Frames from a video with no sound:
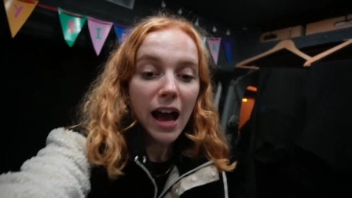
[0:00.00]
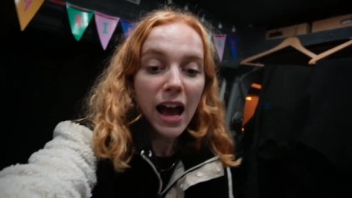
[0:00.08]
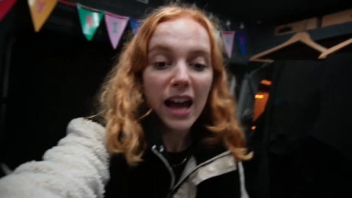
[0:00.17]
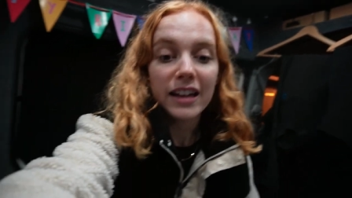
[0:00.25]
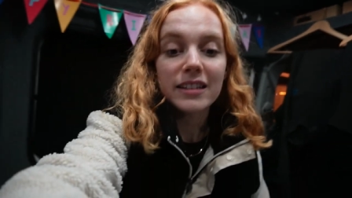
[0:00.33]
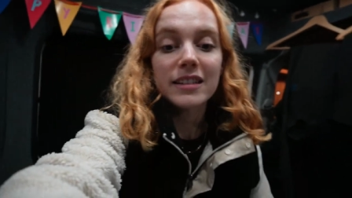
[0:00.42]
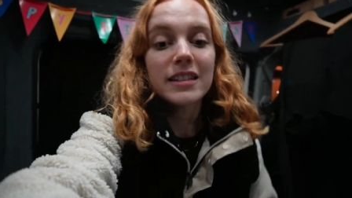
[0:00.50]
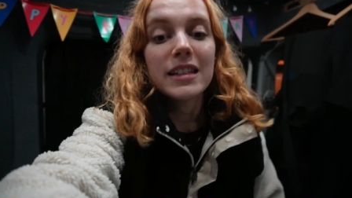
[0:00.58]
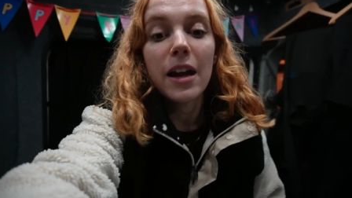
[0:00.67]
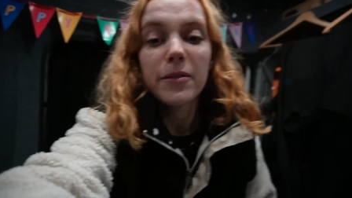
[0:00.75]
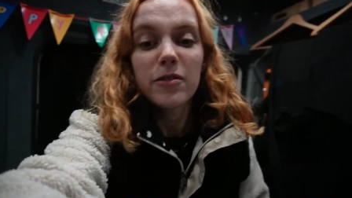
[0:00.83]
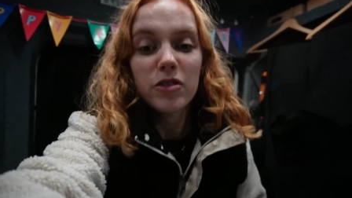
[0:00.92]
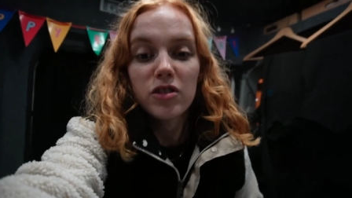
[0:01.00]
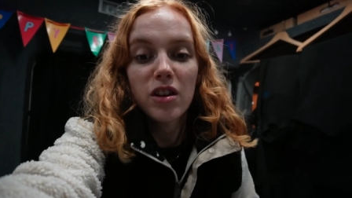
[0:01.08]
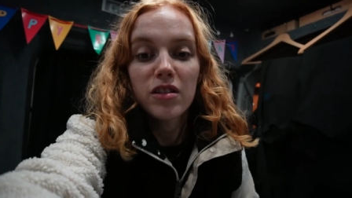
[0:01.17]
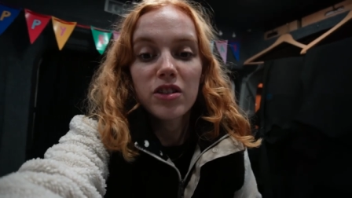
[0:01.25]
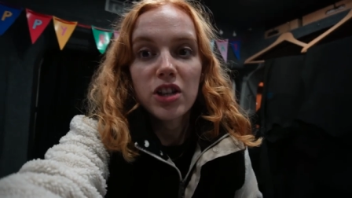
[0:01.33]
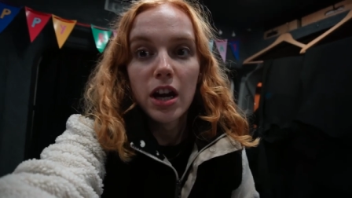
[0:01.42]
And yeah, we've not
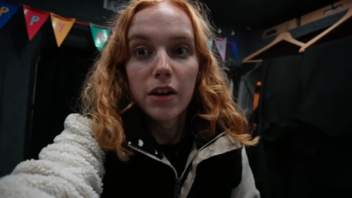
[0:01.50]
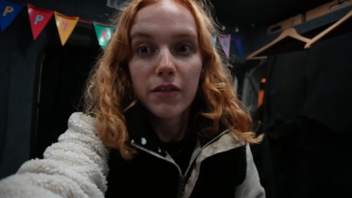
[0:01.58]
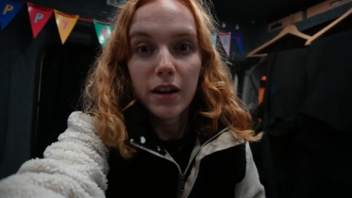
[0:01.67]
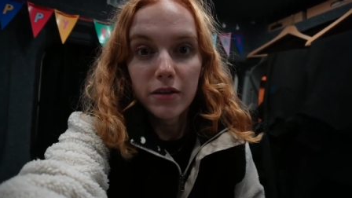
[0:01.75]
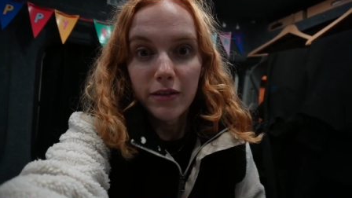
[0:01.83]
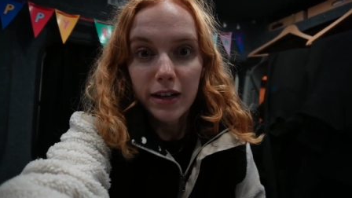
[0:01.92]
turned the chair around or